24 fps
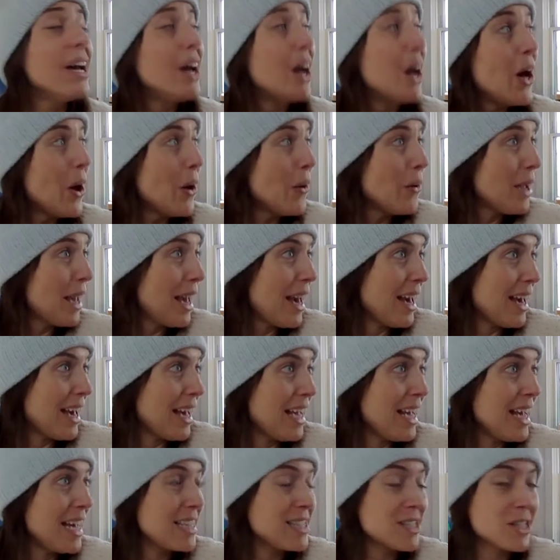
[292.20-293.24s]

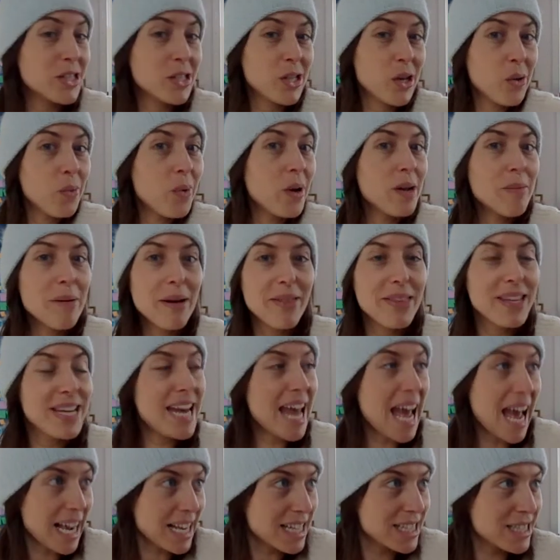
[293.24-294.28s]
Okay, and so what about the
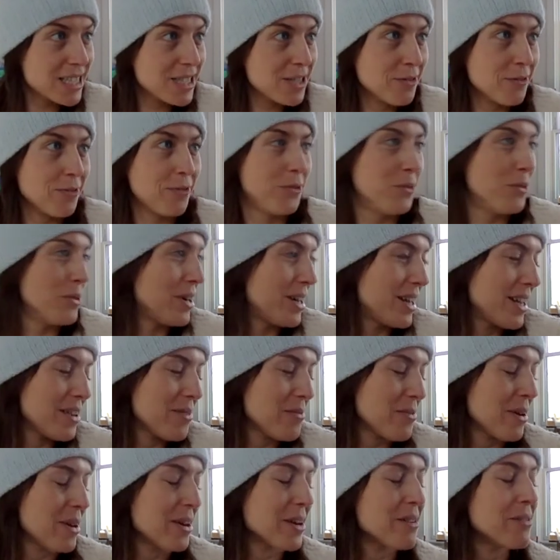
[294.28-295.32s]
next 40?
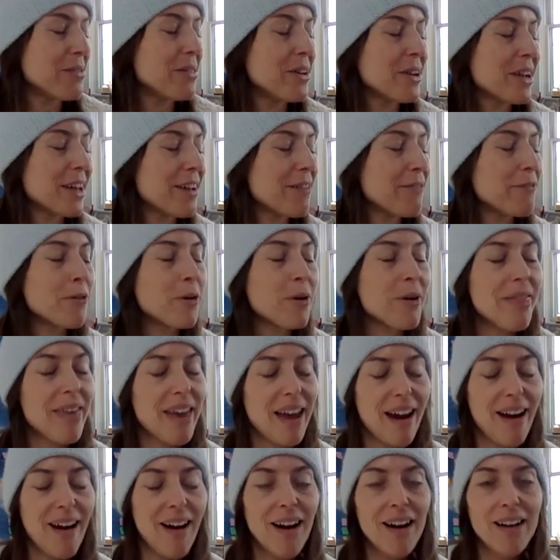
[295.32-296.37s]
What are you looking for
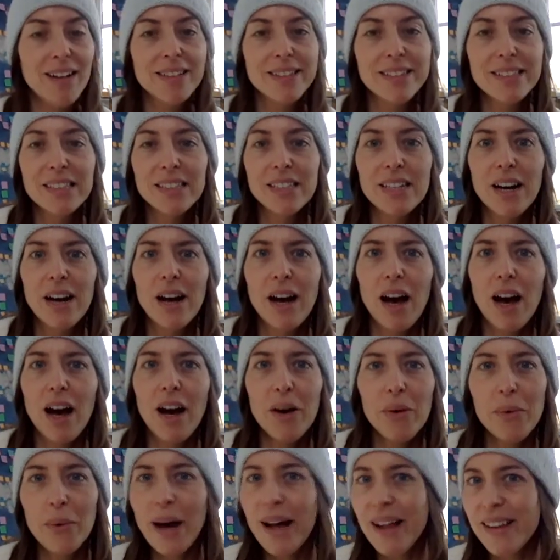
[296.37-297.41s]
there?
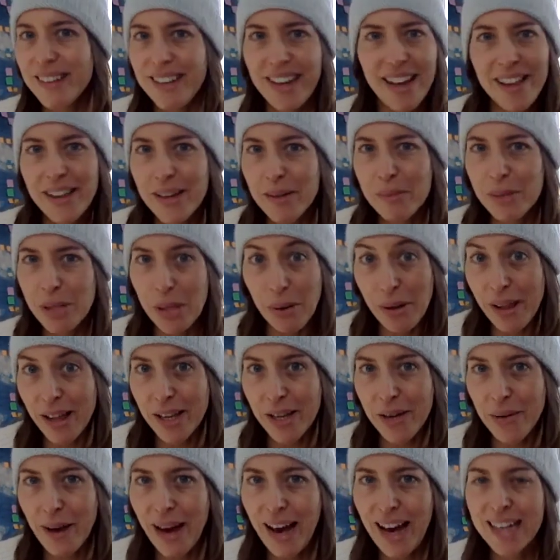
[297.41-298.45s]
Oh, well, Nell, I'm so
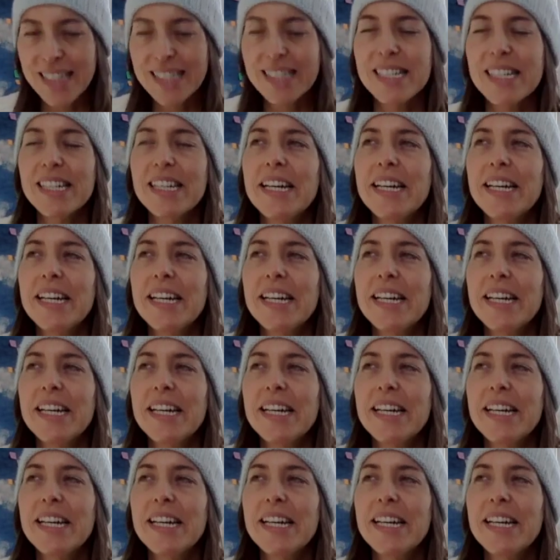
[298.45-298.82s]
glad you asked.